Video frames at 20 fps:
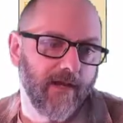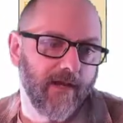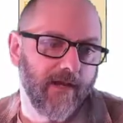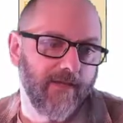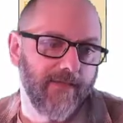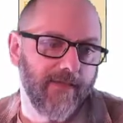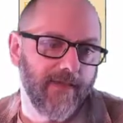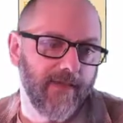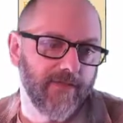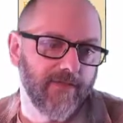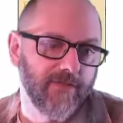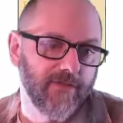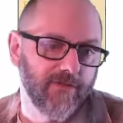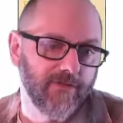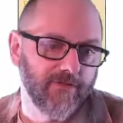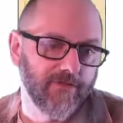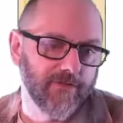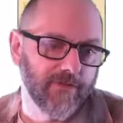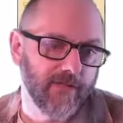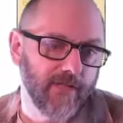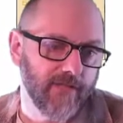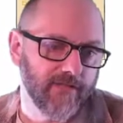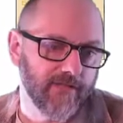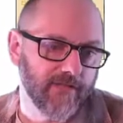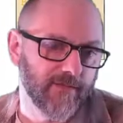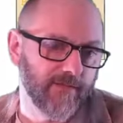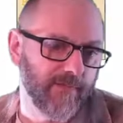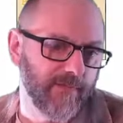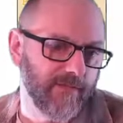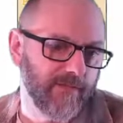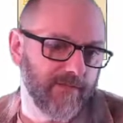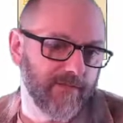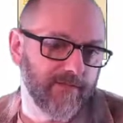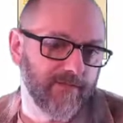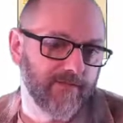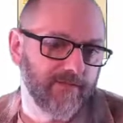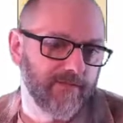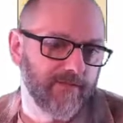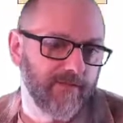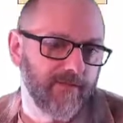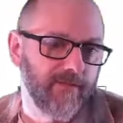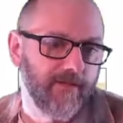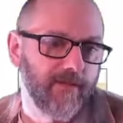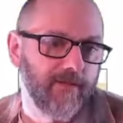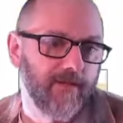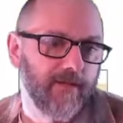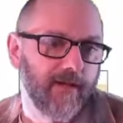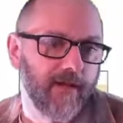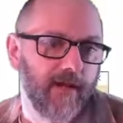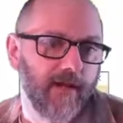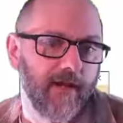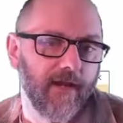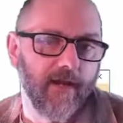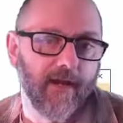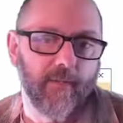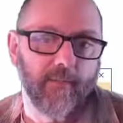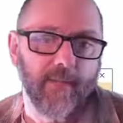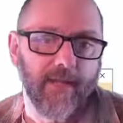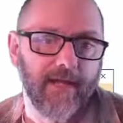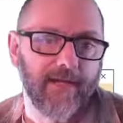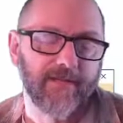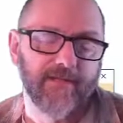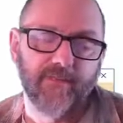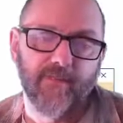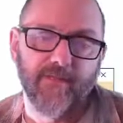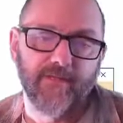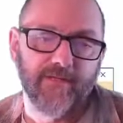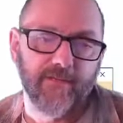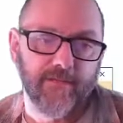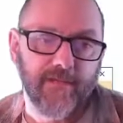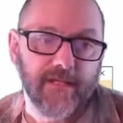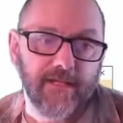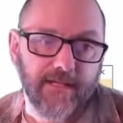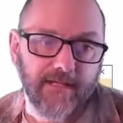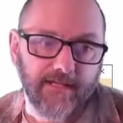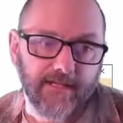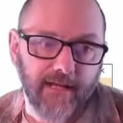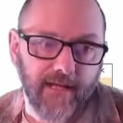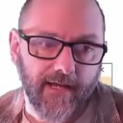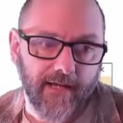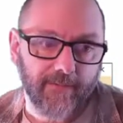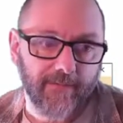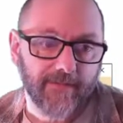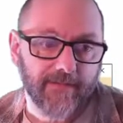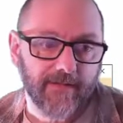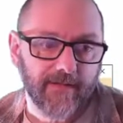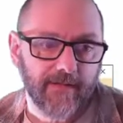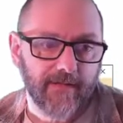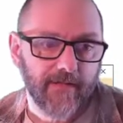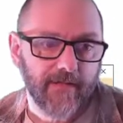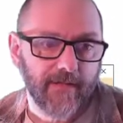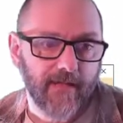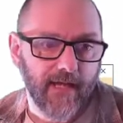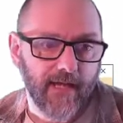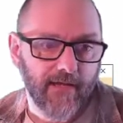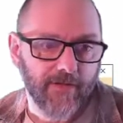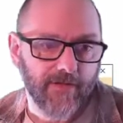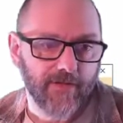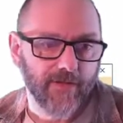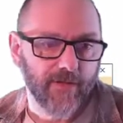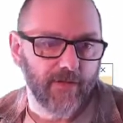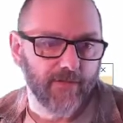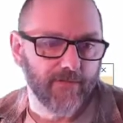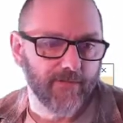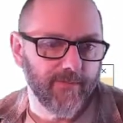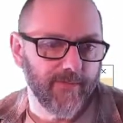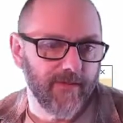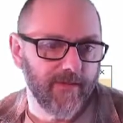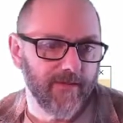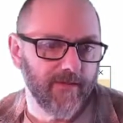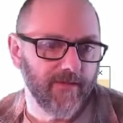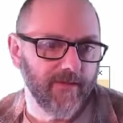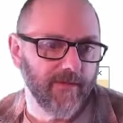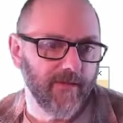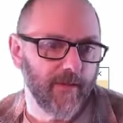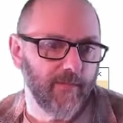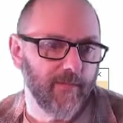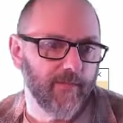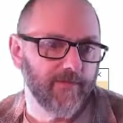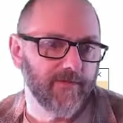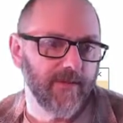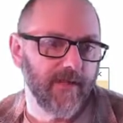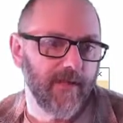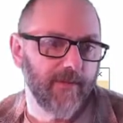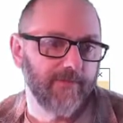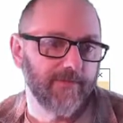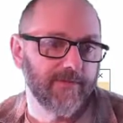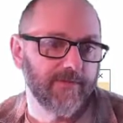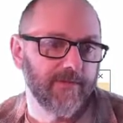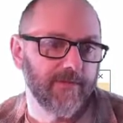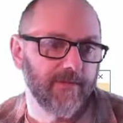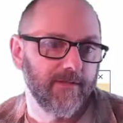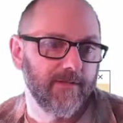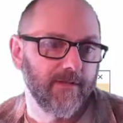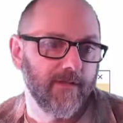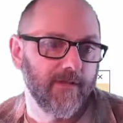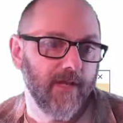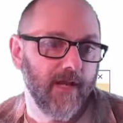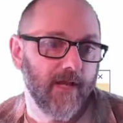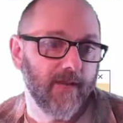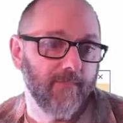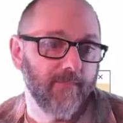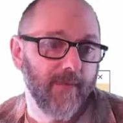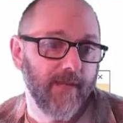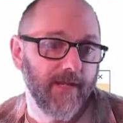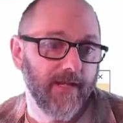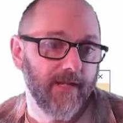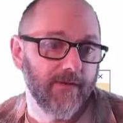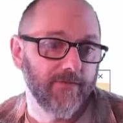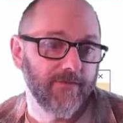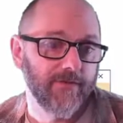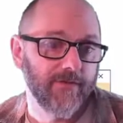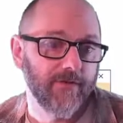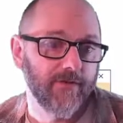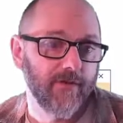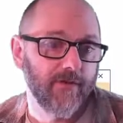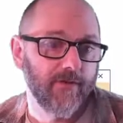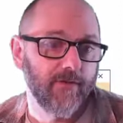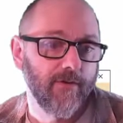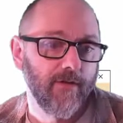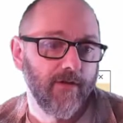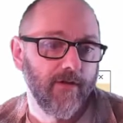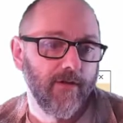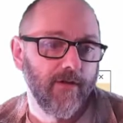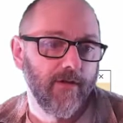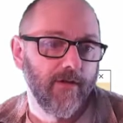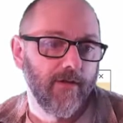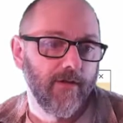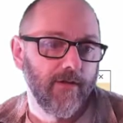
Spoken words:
And then I choose lots of spins, and it spins 1,000,000 times and shows me the number of times that I paid out 0.